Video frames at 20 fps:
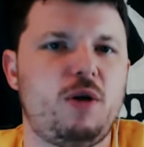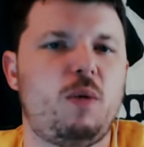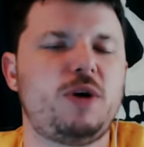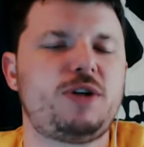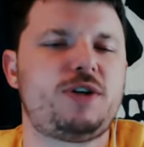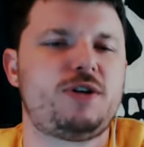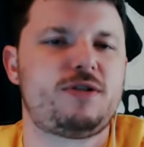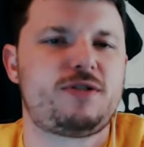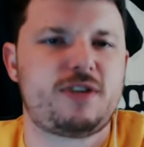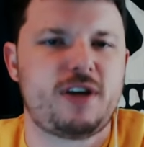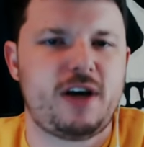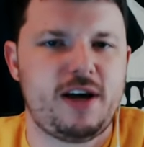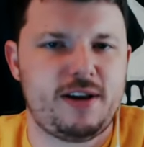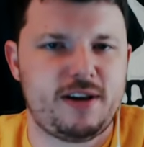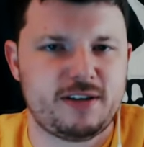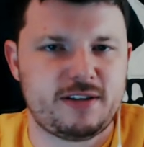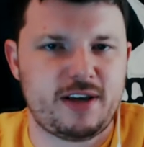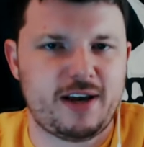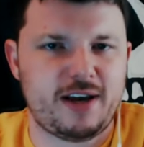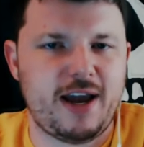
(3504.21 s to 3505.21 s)
What you're saying
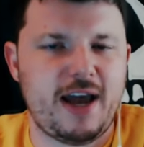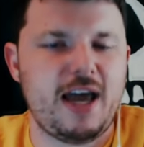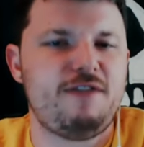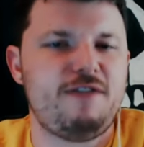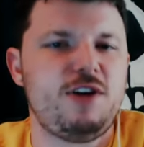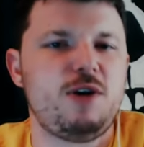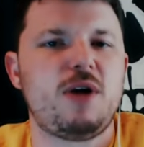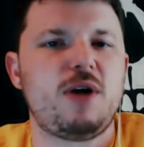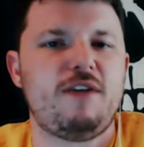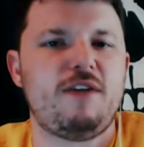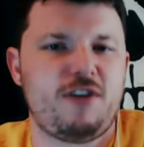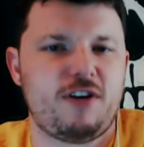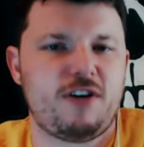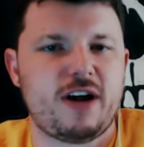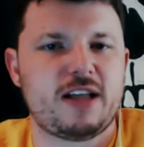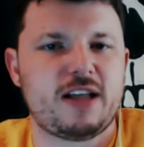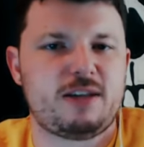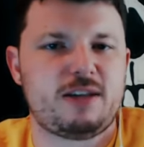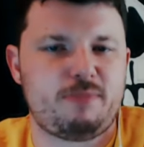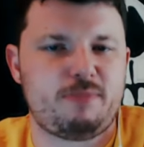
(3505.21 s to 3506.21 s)
is hey, if you're
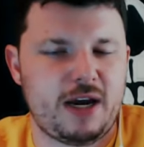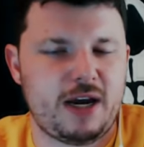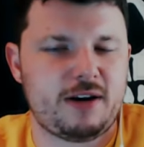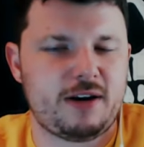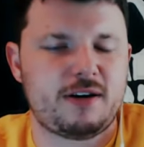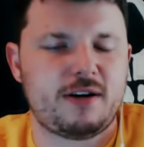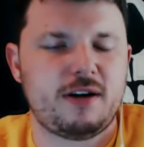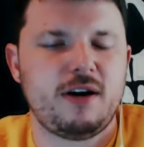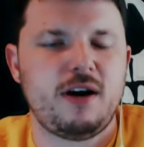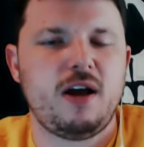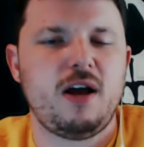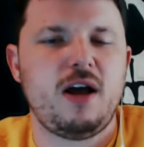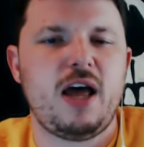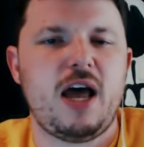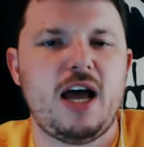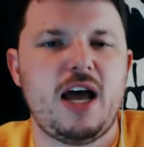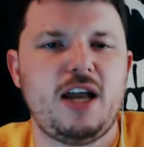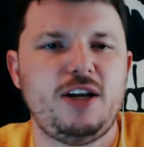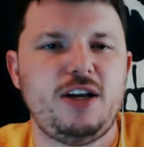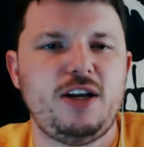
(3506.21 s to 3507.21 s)
not the painter
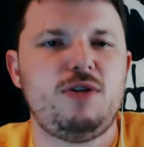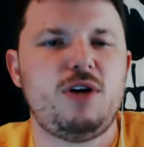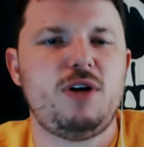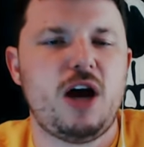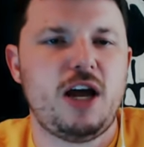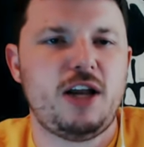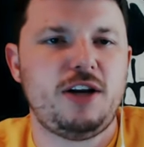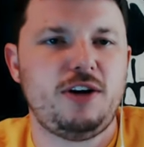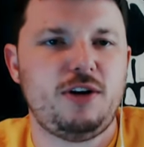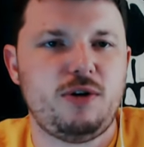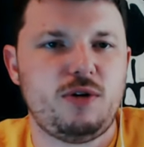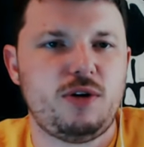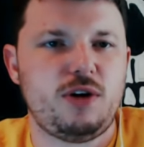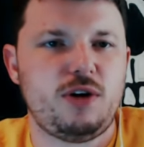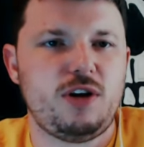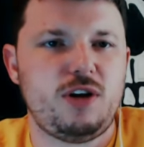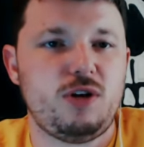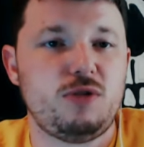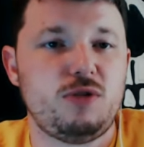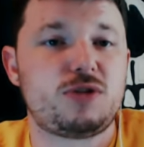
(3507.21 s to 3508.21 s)
and
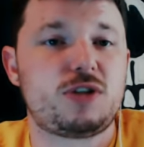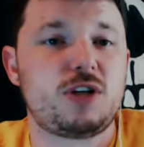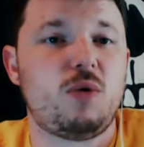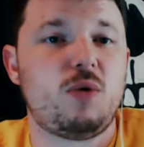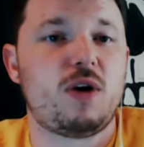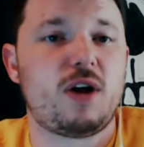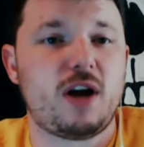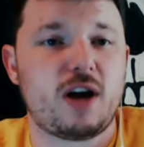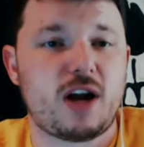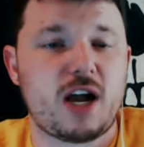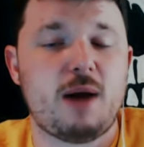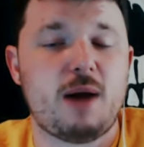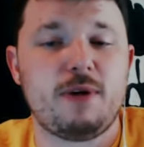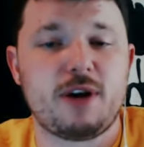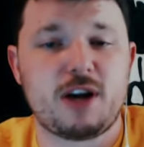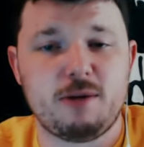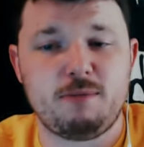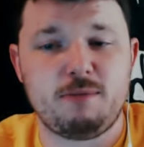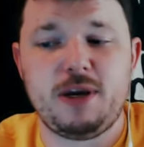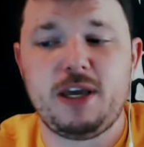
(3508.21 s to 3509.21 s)
you still want to come
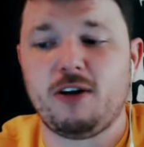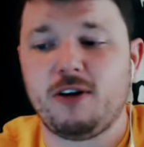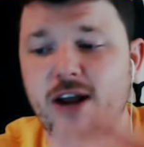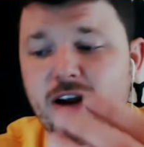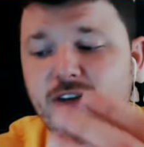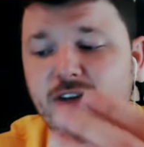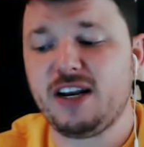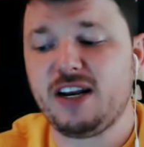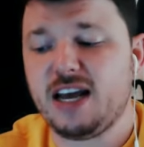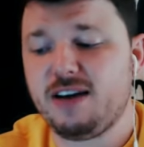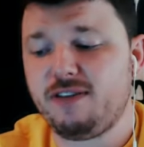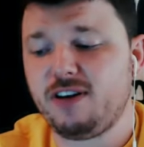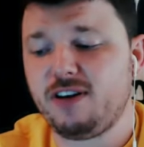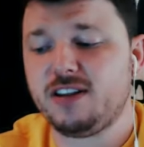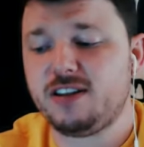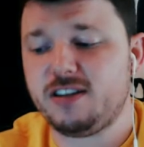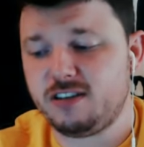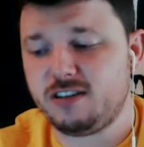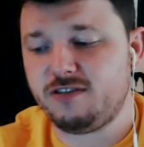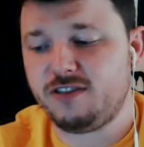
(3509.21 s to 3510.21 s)
and compete on every level
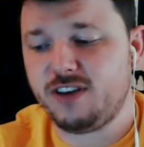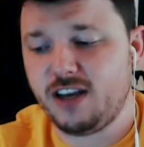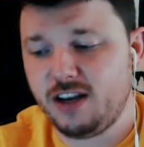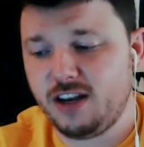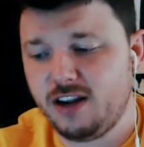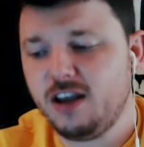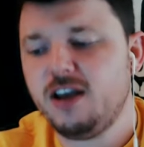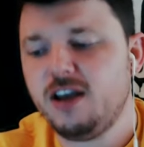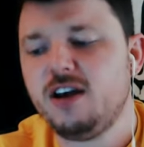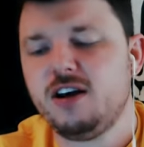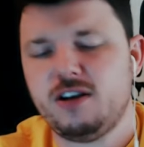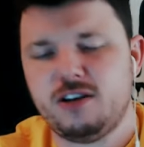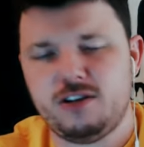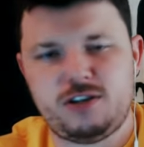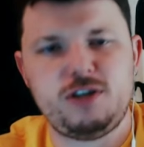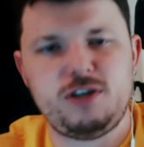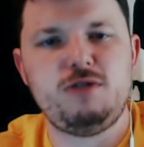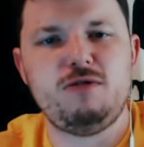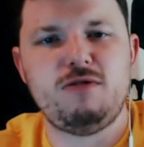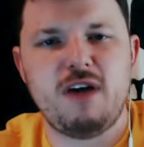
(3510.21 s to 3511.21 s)
at this event,
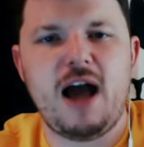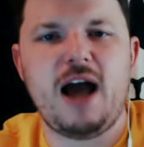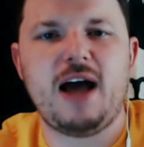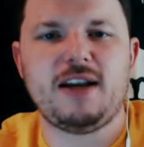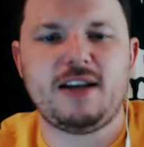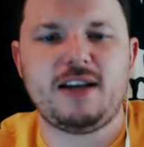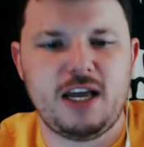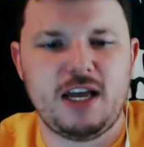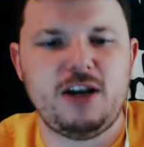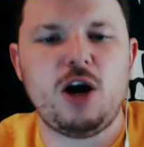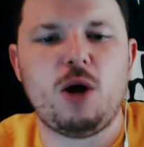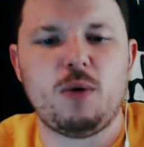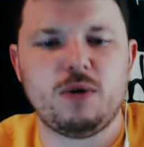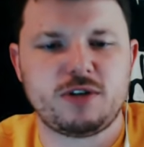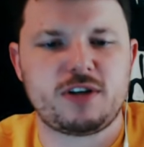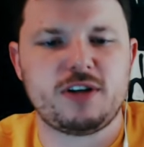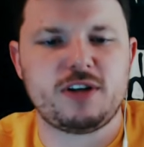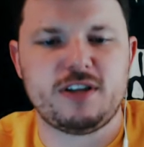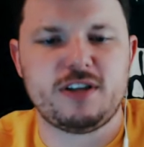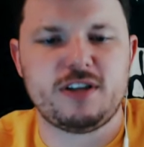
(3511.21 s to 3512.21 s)
do that, and no
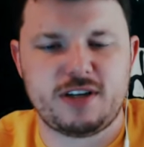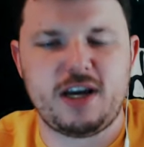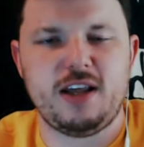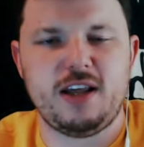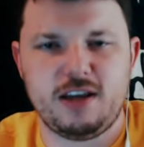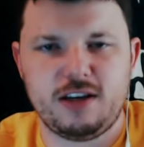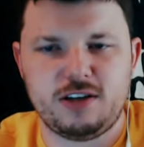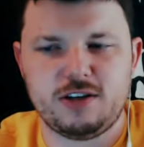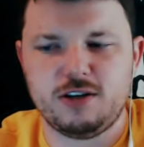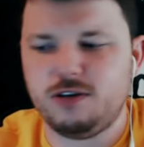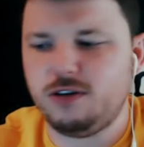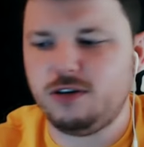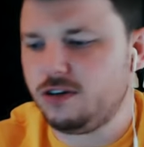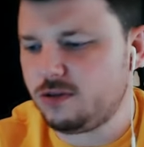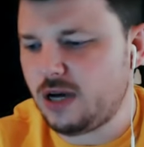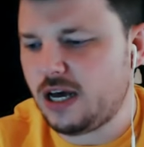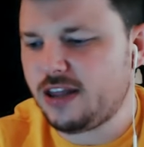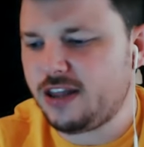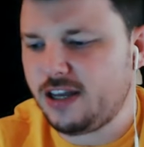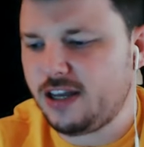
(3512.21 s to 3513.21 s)
one's going to say anything to you.
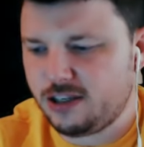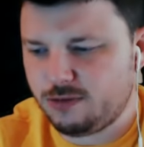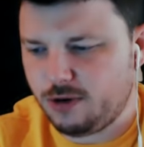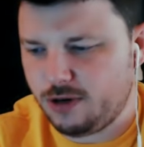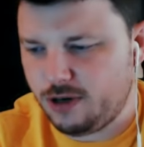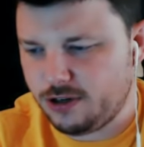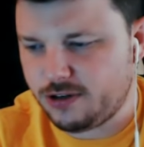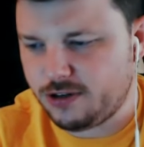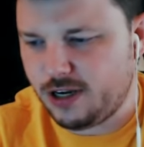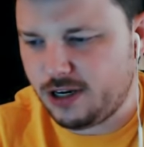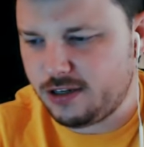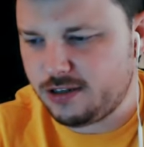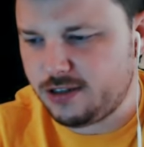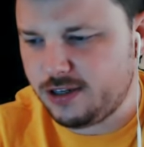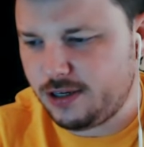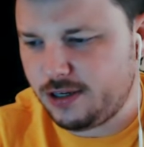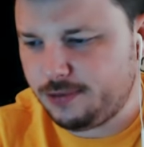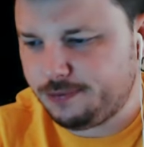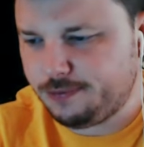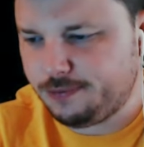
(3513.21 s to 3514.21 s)
So I think is what you're trying to
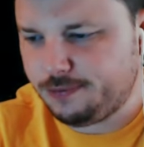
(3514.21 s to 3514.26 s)
say.